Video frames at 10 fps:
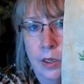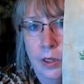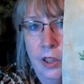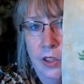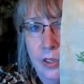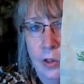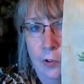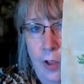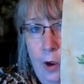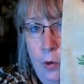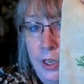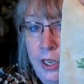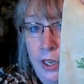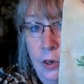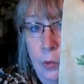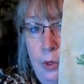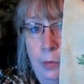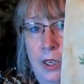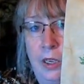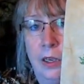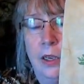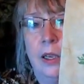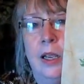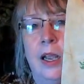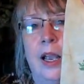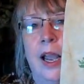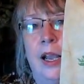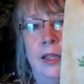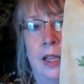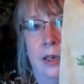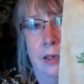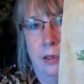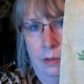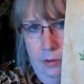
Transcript: the thistle flower here would be, and then